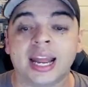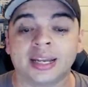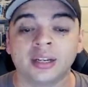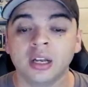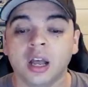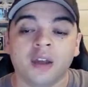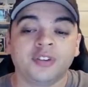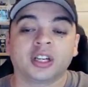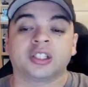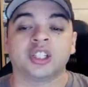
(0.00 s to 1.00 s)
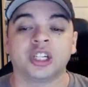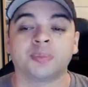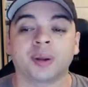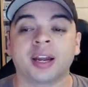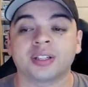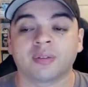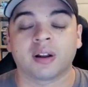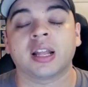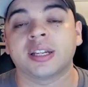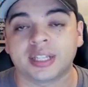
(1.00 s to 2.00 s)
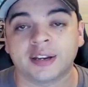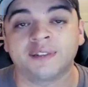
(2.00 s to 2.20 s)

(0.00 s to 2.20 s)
and if you look on TCG Play, it's around that same